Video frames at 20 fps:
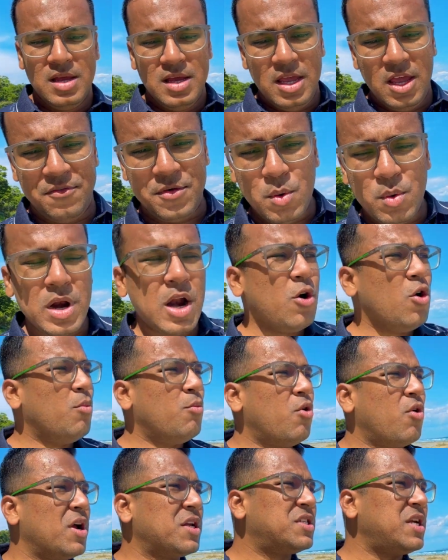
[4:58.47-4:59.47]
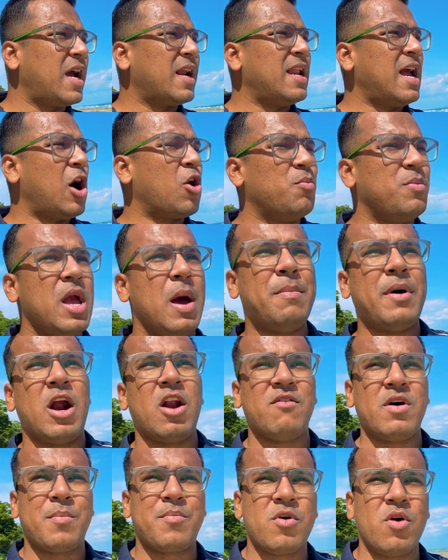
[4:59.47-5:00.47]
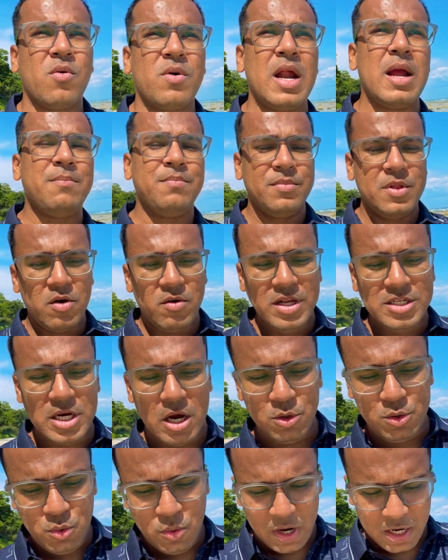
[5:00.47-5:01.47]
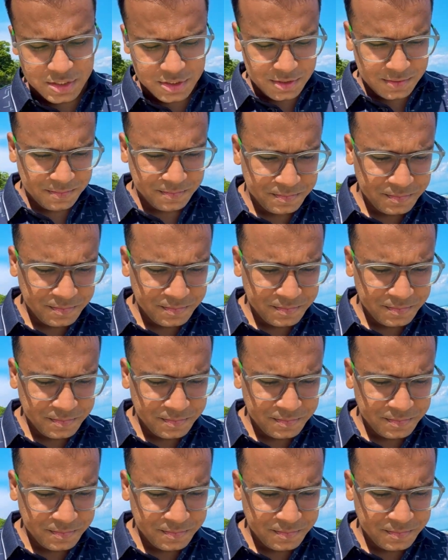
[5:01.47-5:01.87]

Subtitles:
If you want to know more exactly how to be a part of our program, reach out to us.